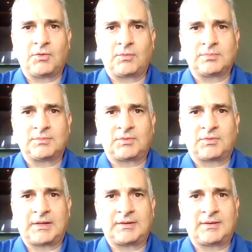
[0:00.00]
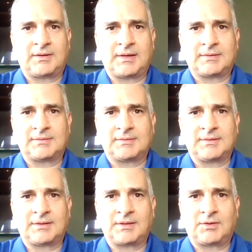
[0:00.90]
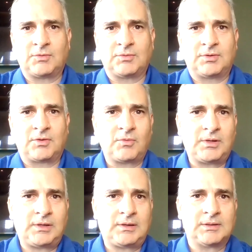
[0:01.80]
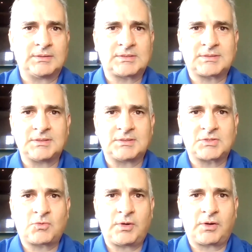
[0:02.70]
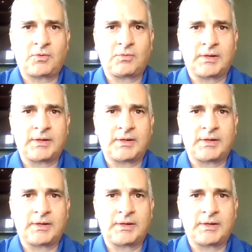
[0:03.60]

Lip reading: you know, get. I think your degree, it's critical.